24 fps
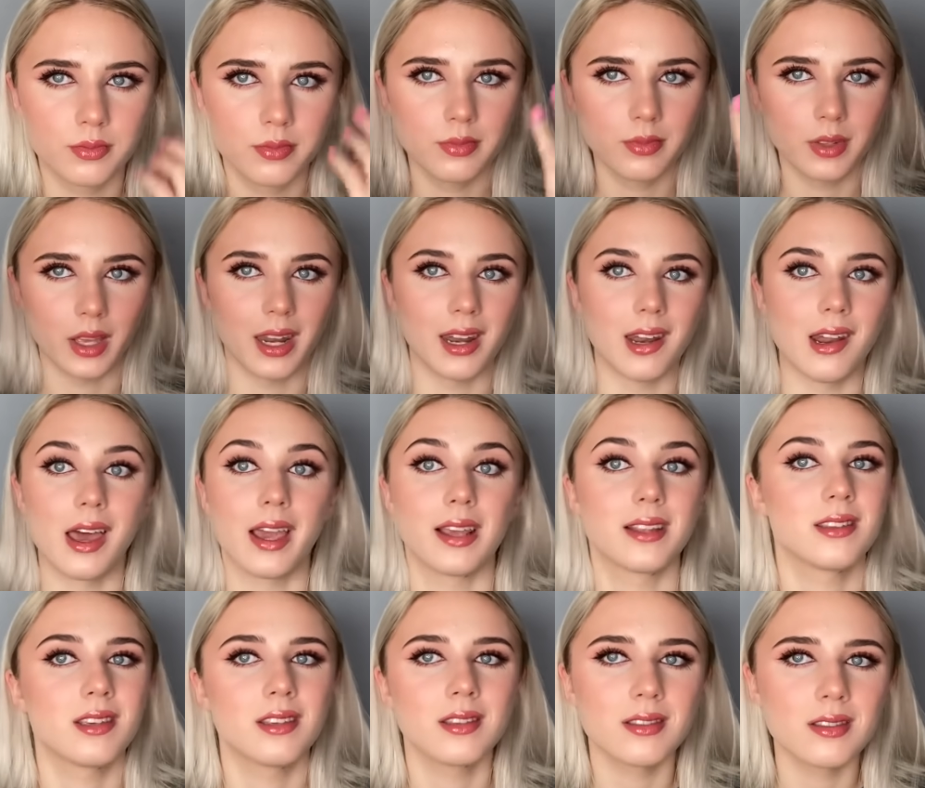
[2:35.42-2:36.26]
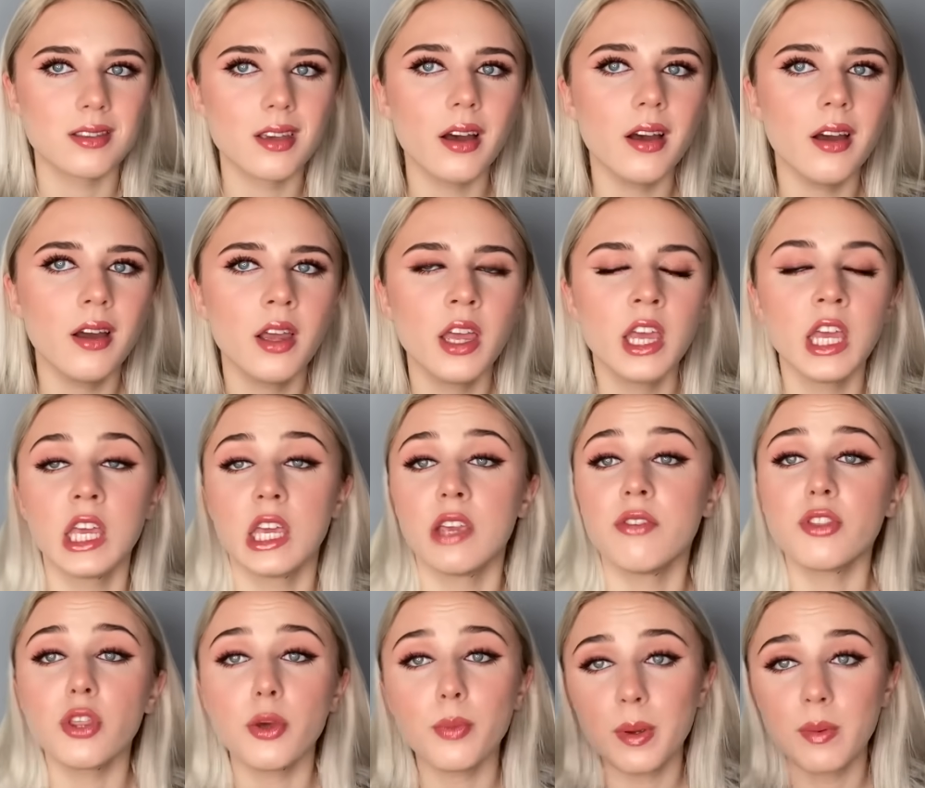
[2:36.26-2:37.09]
enlightens her,
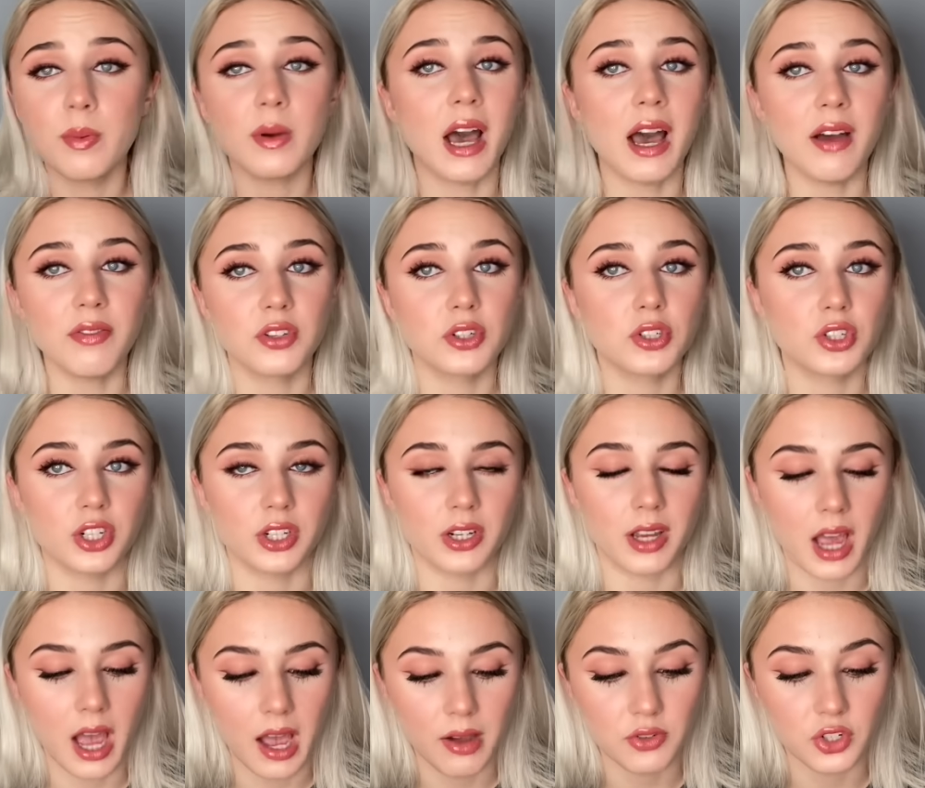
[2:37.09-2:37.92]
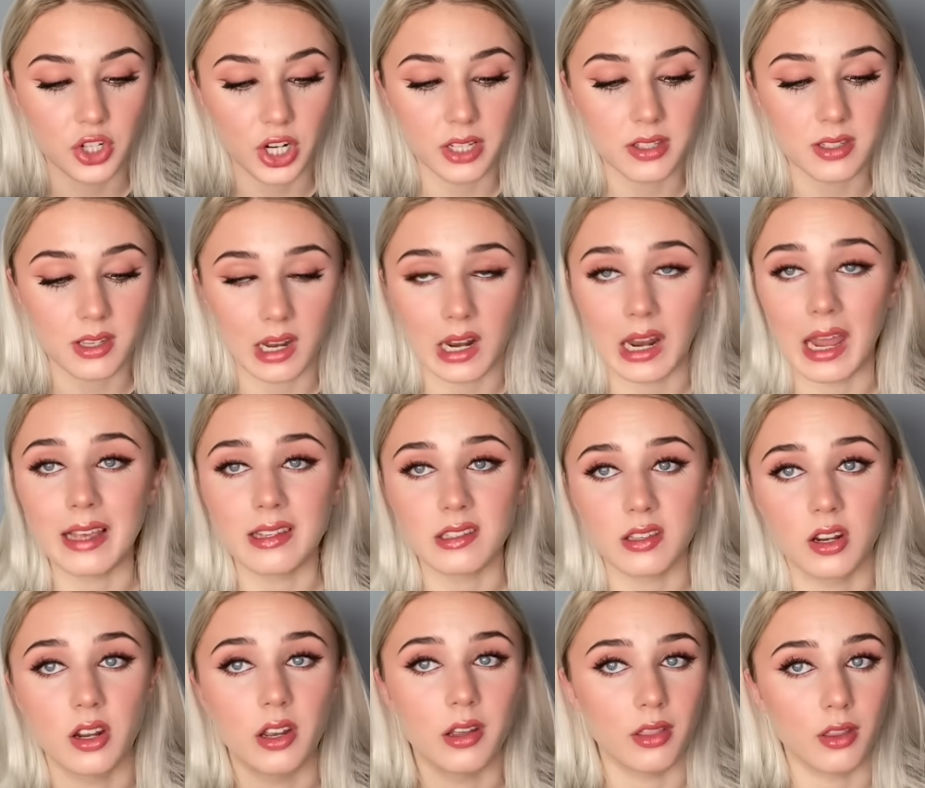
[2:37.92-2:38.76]
even though people have tried to
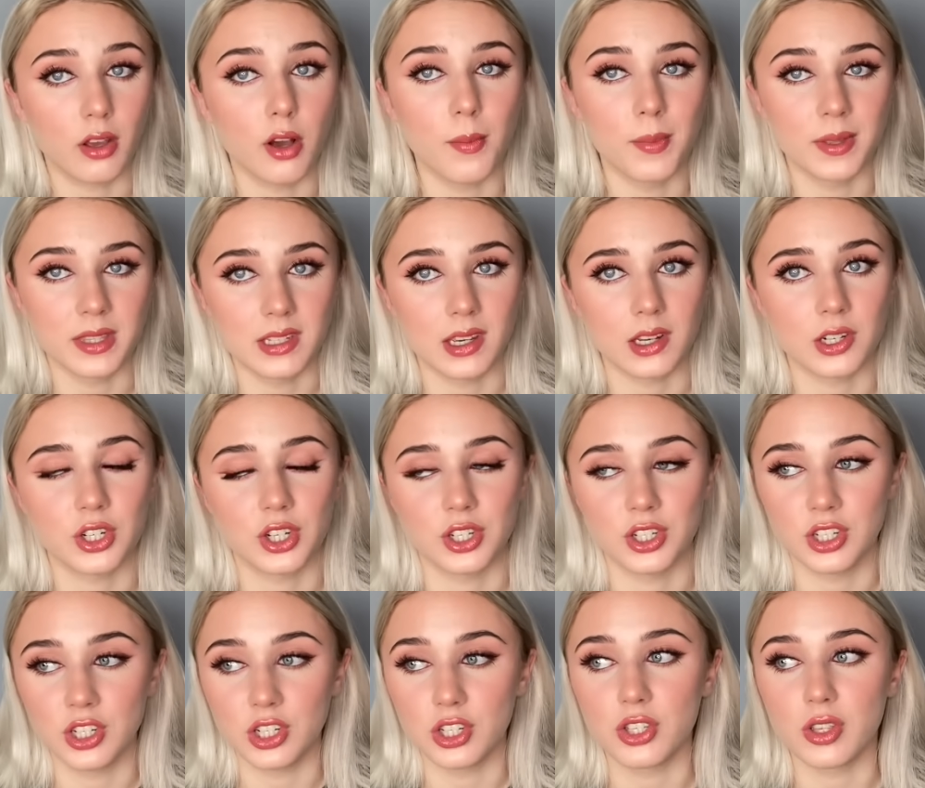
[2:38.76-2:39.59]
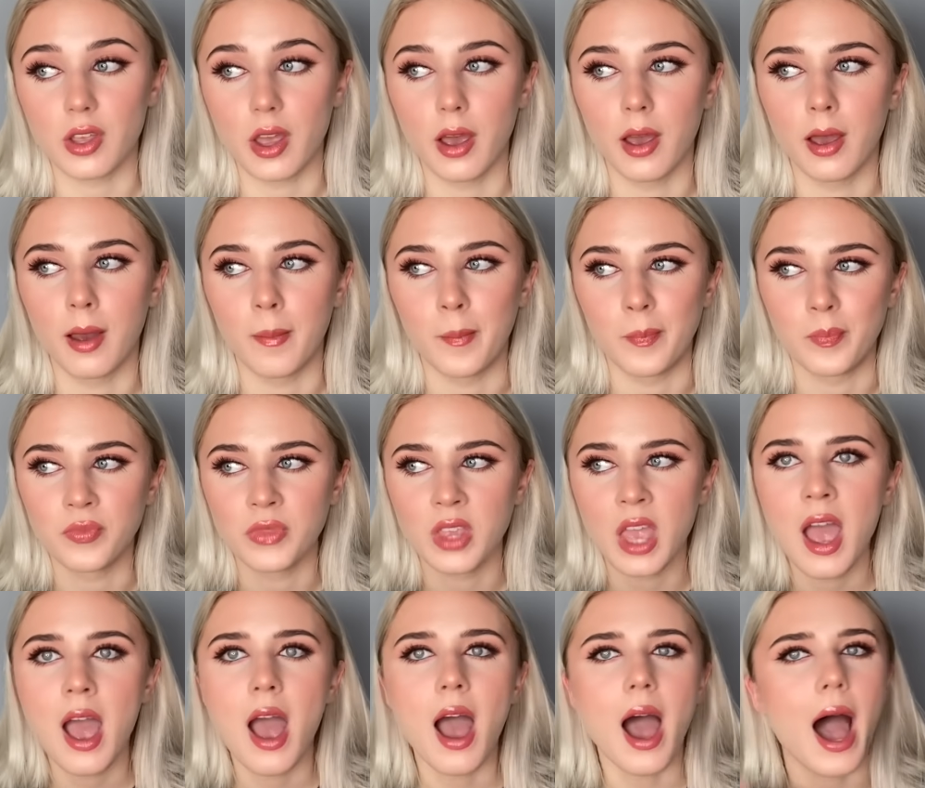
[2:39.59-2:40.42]
enlighten her in the comment section. She's
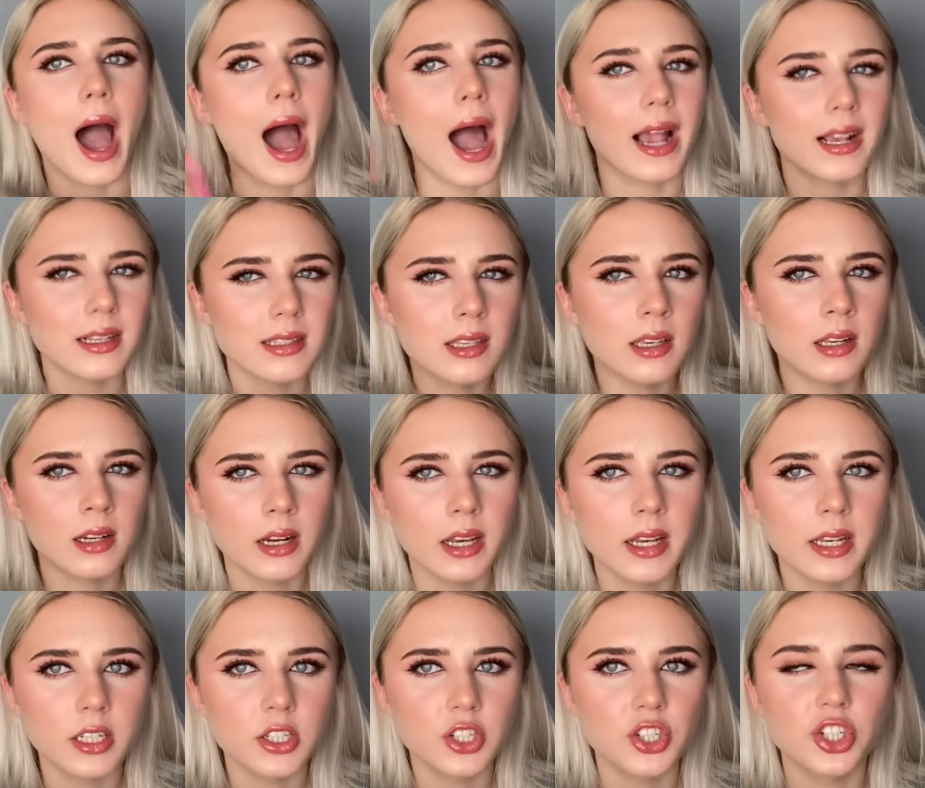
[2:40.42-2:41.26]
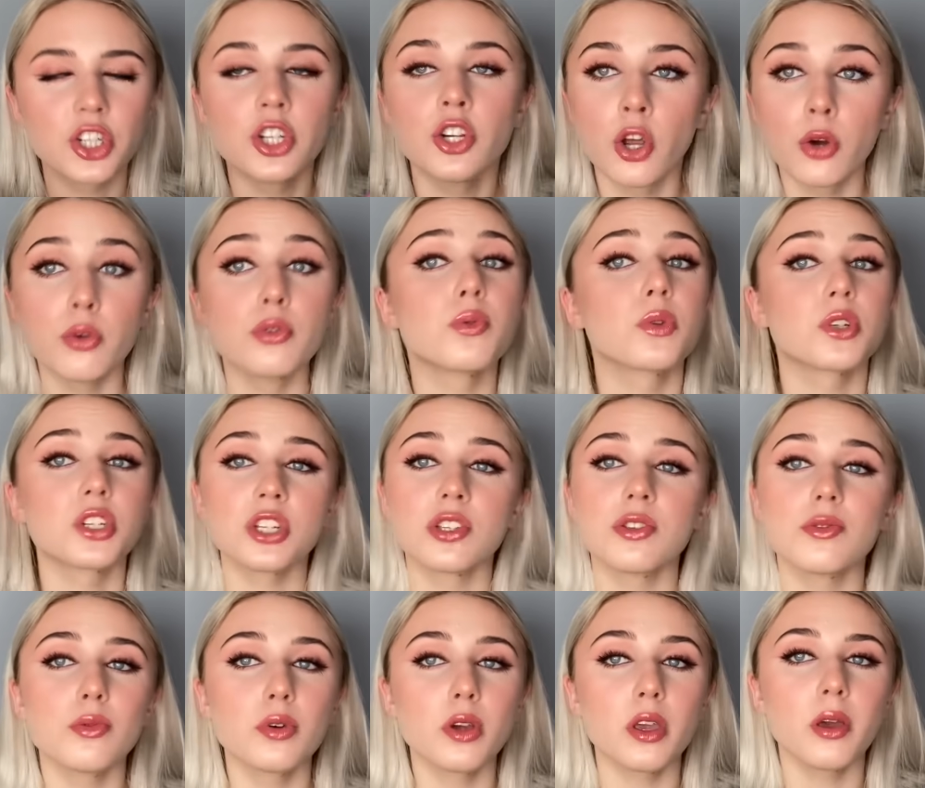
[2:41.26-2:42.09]
acting like she knows what she's
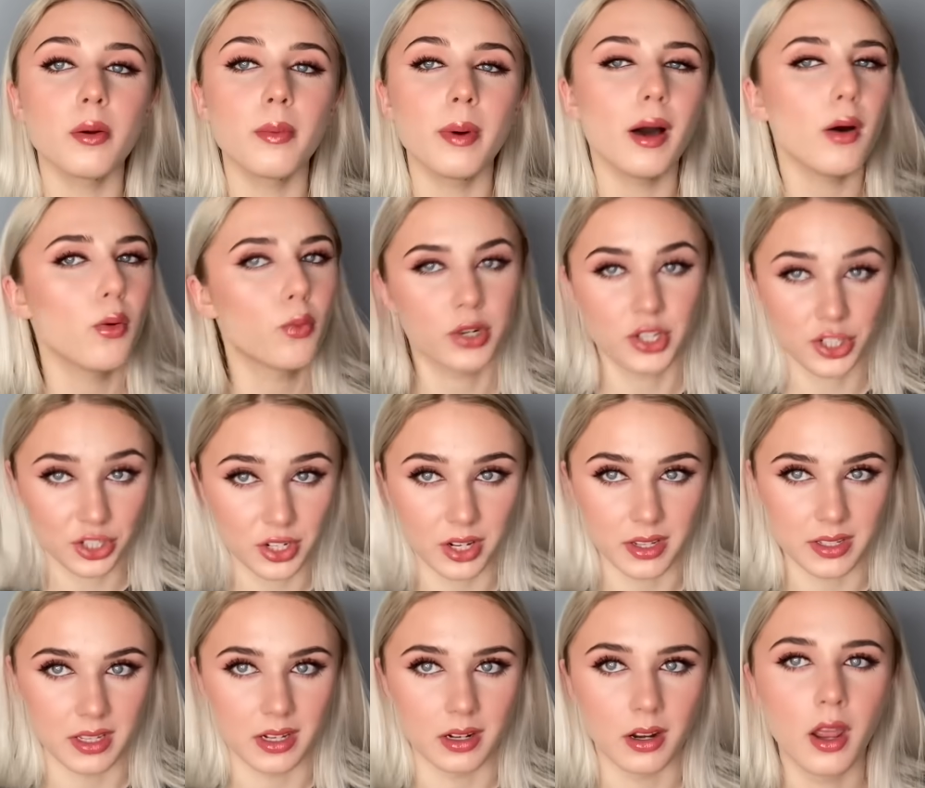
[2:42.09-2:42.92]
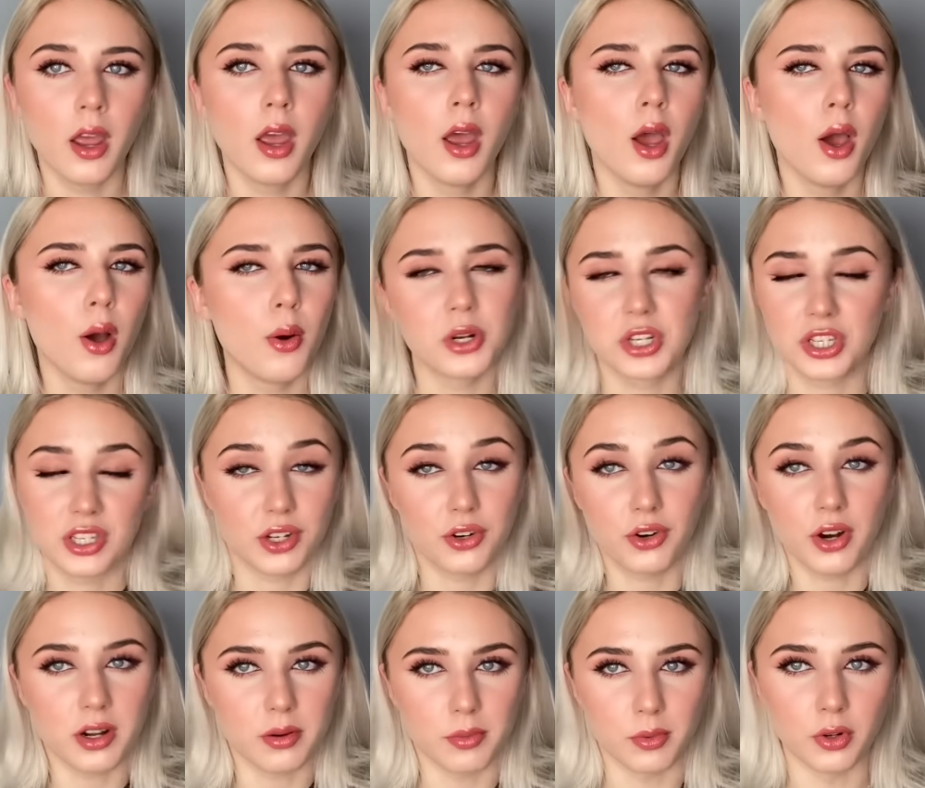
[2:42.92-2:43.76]
talking about when she doesn't, which is
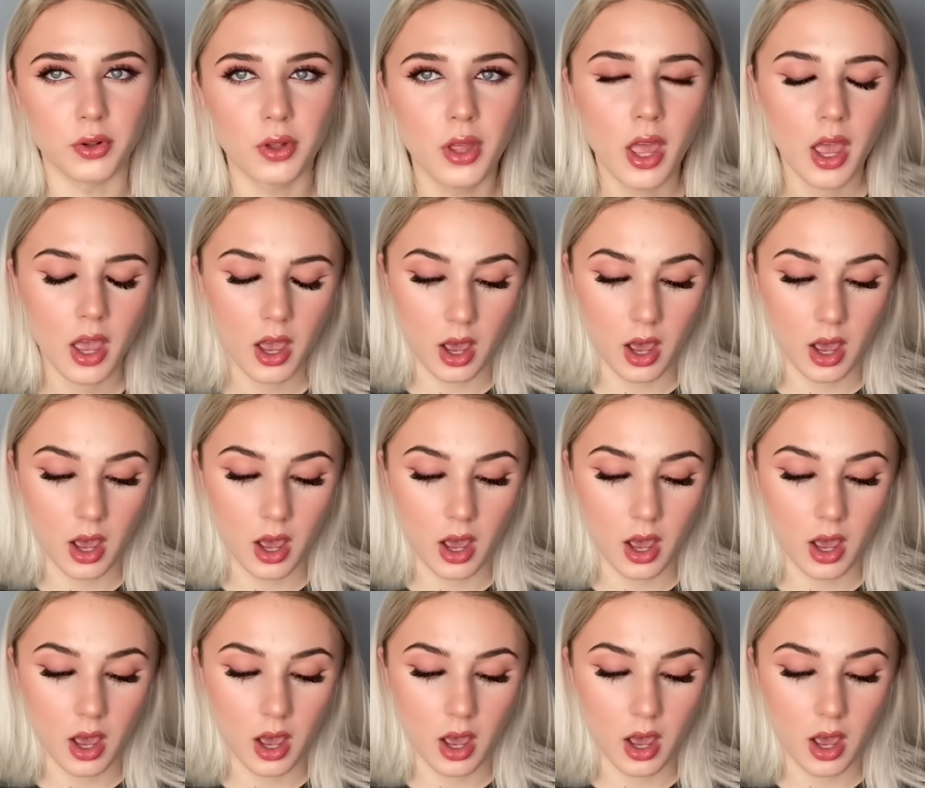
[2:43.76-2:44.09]
incredible.